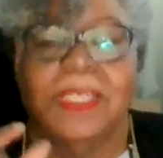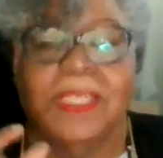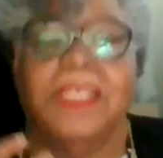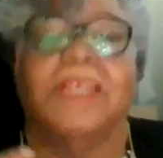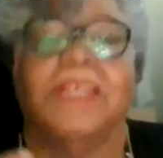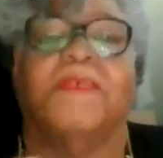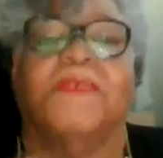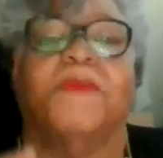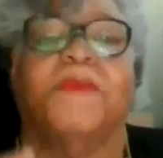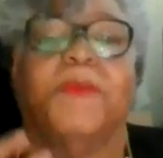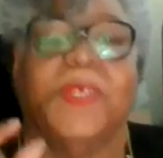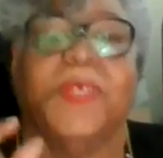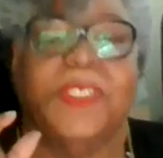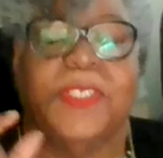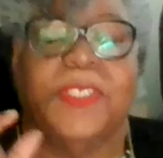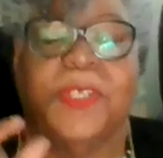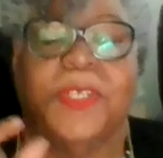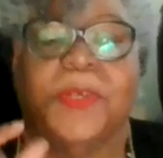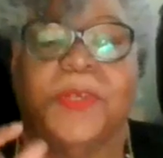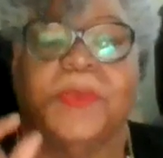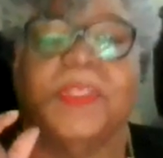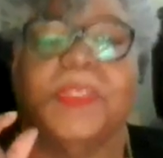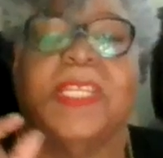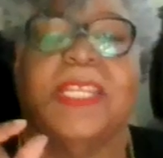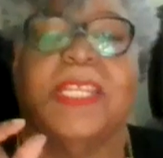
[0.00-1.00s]
if we
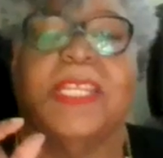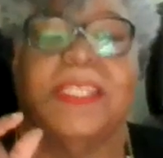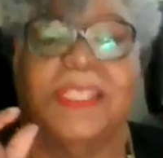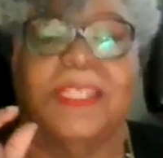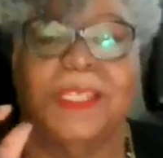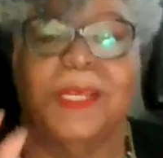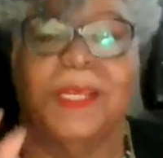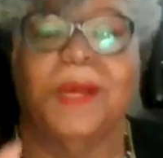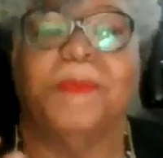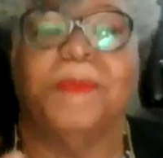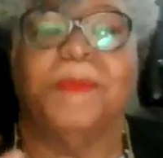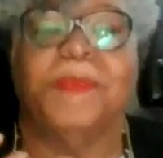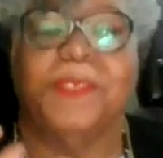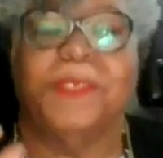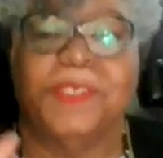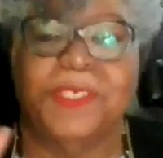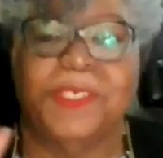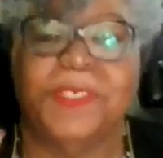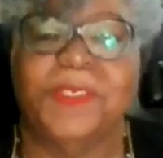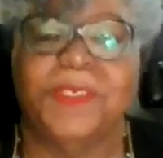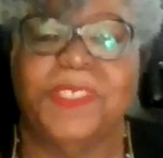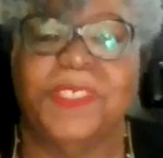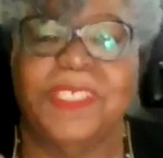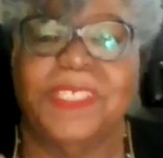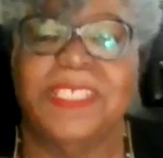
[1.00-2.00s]
don't get the
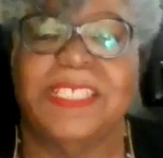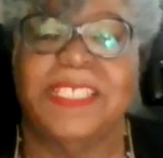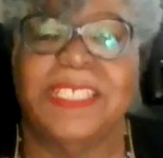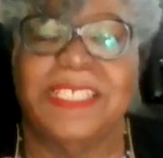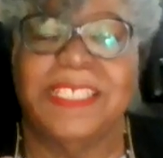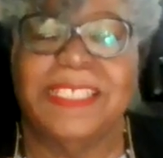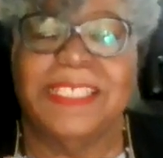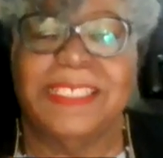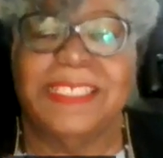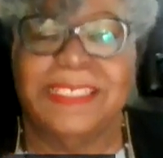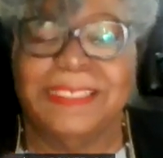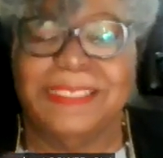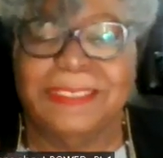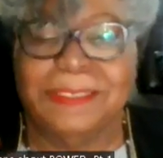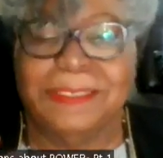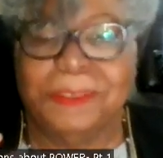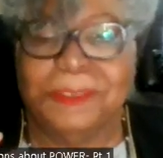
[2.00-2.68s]
opportunity